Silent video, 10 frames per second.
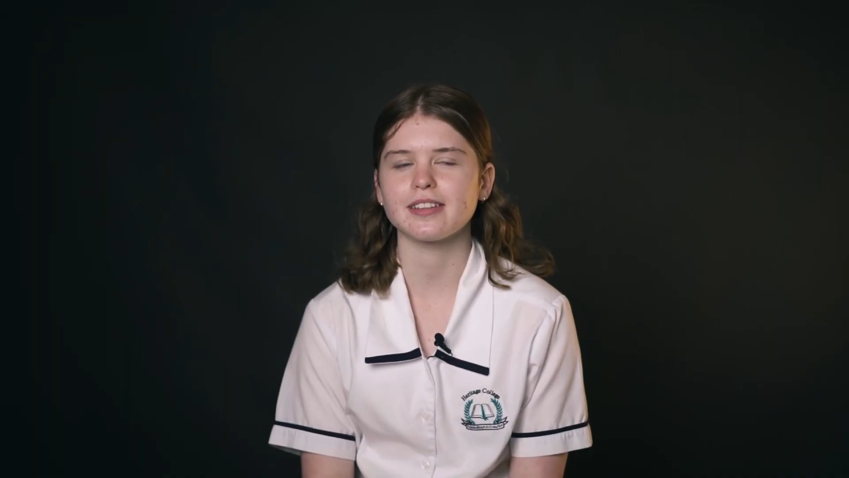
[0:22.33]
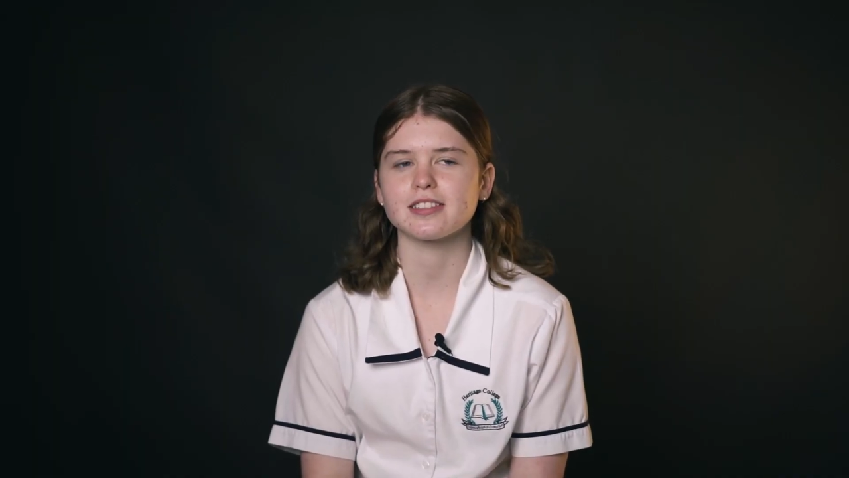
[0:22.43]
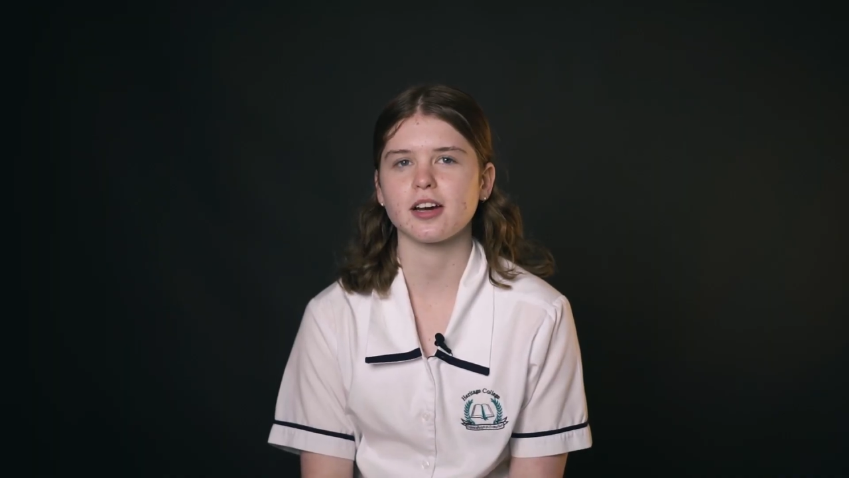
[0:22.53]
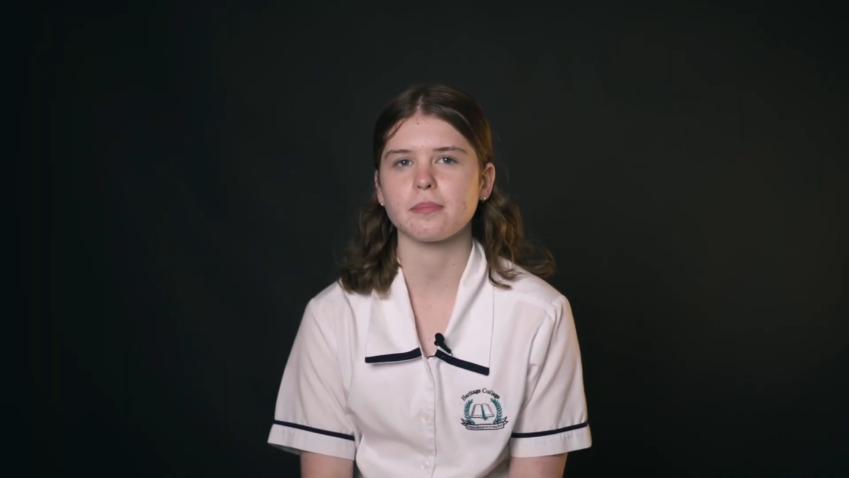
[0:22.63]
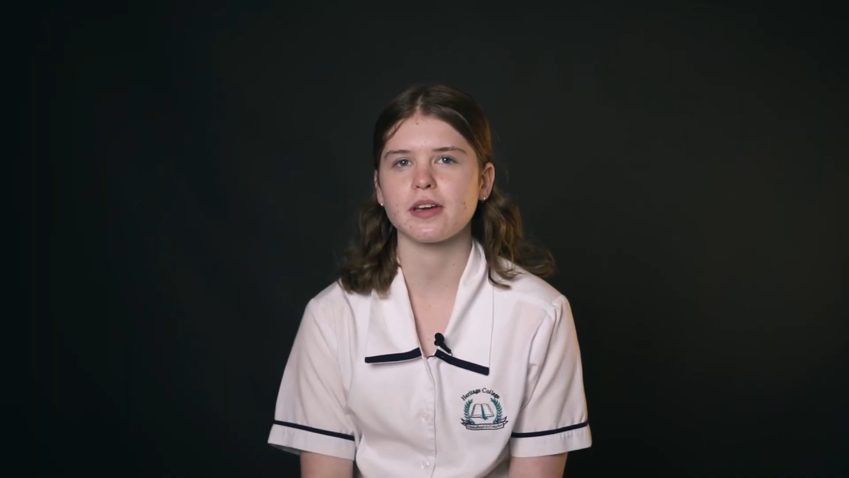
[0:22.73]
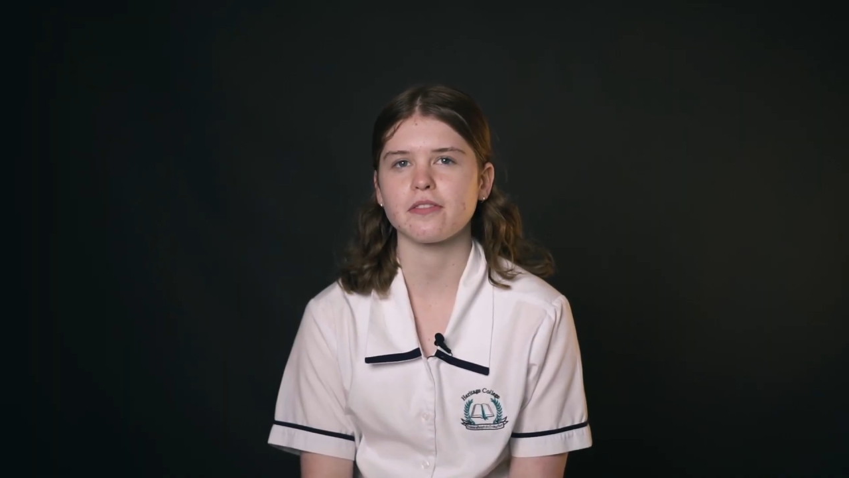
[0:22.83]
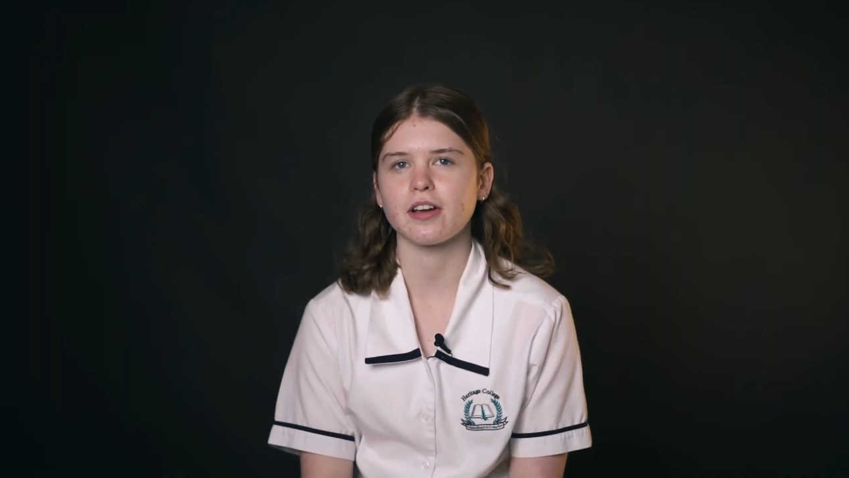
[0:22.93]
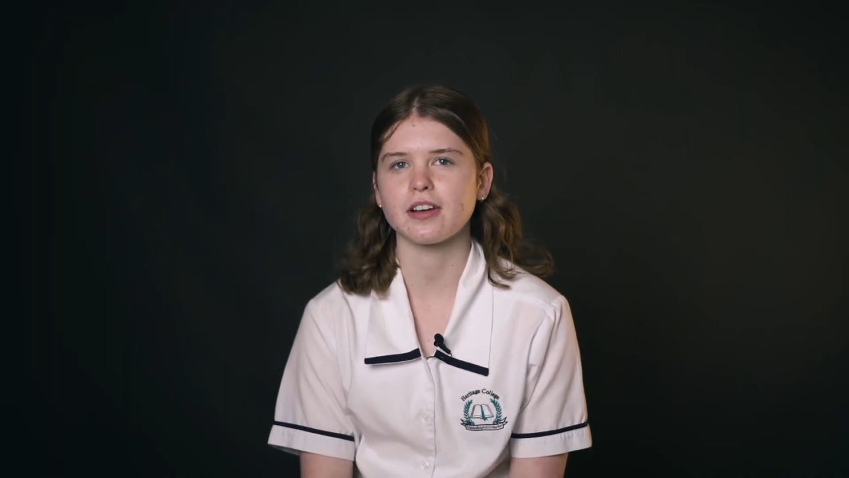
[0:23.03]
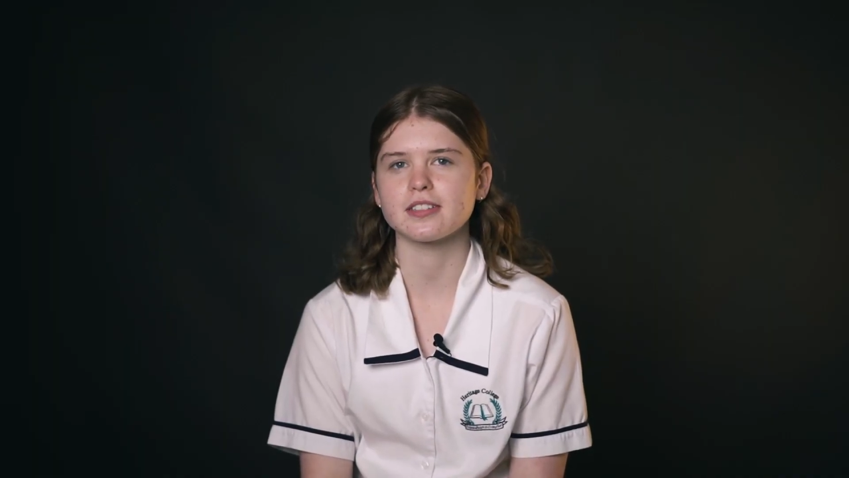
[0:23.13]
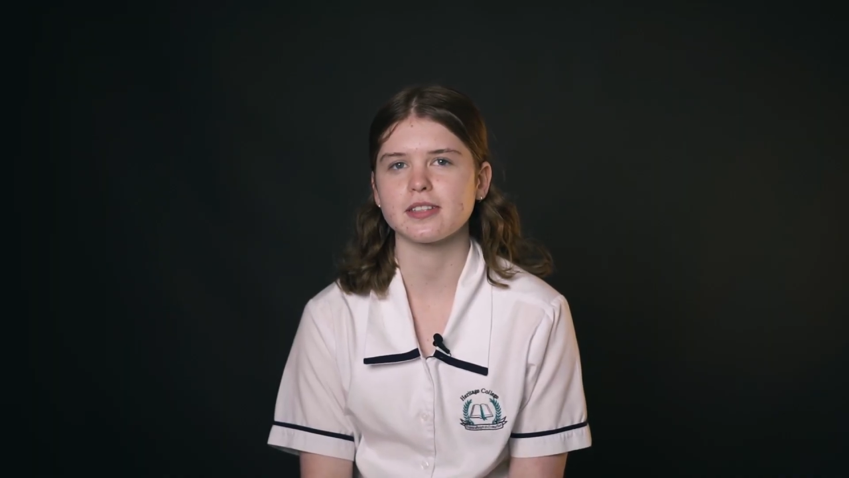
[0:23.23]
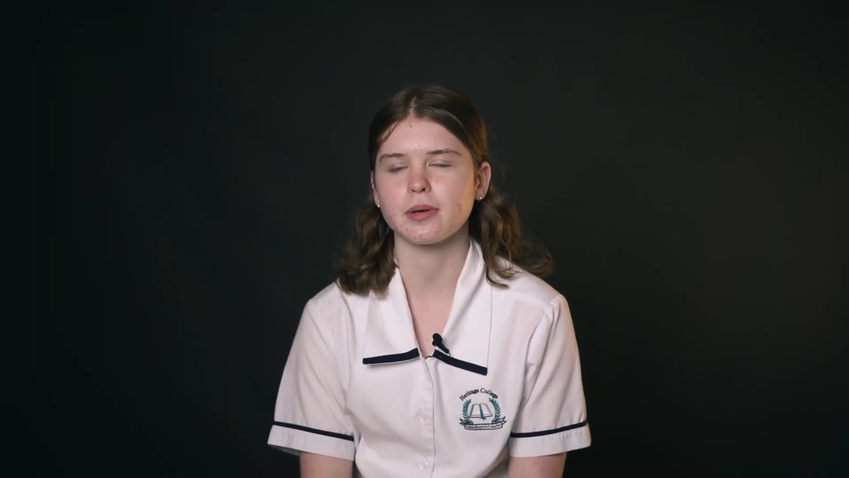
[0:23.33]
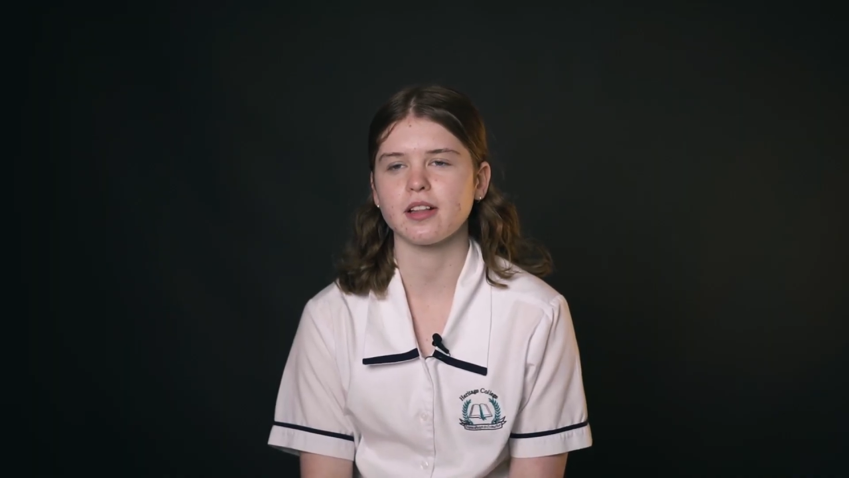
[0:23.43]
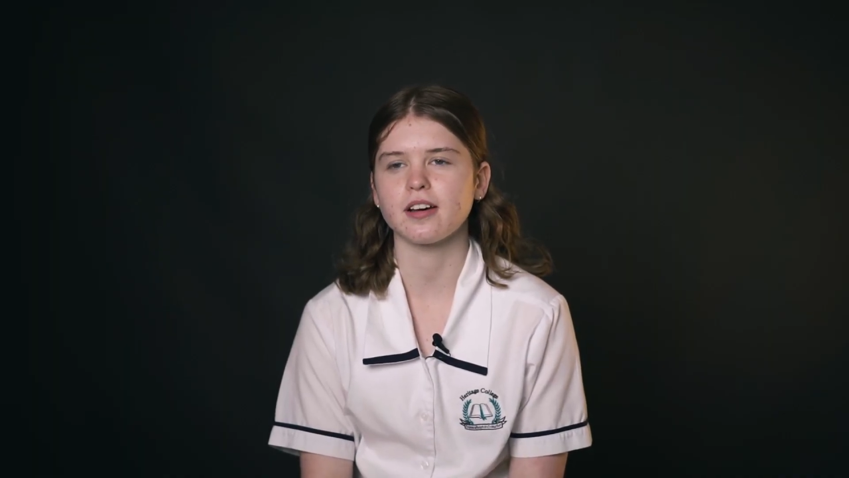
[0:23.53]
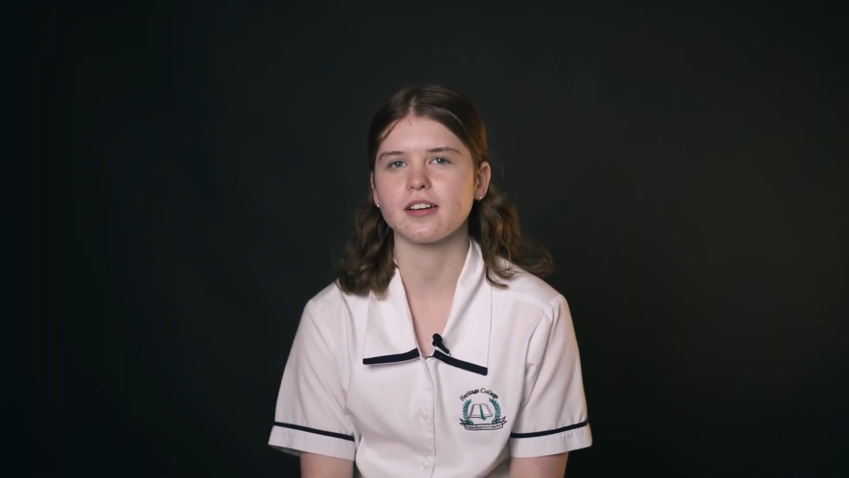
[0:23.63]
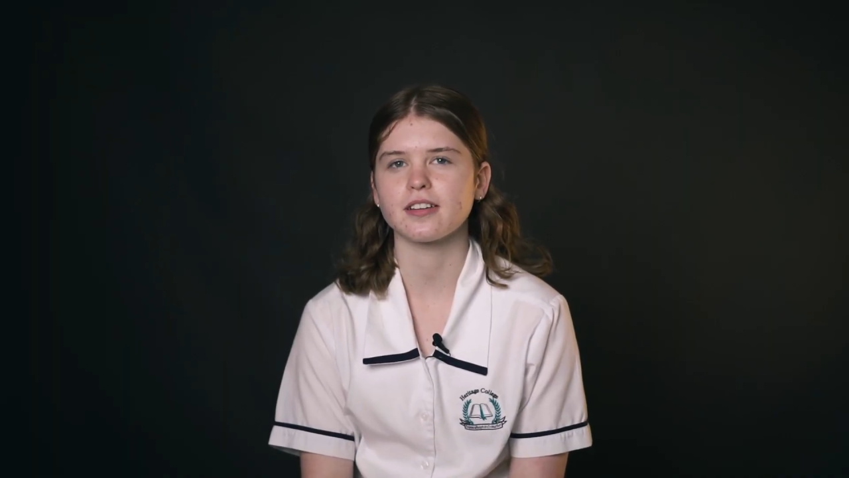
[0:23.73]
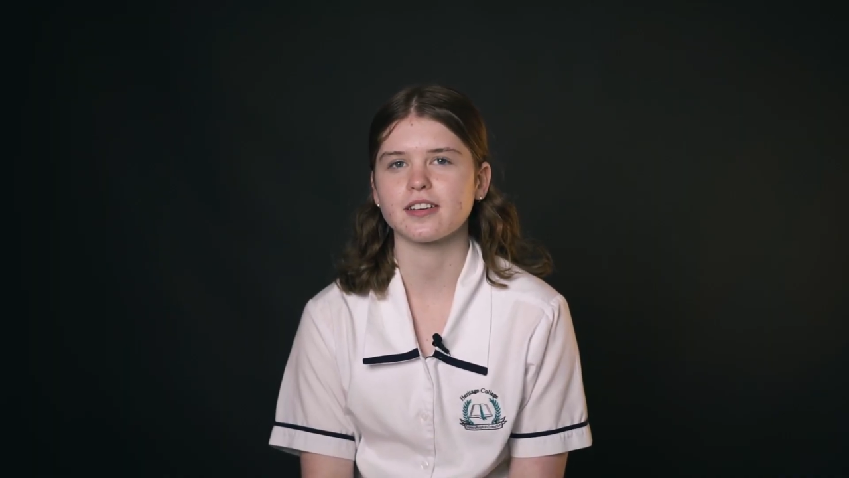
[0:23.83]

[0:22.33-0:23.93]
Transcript: ended up being very similar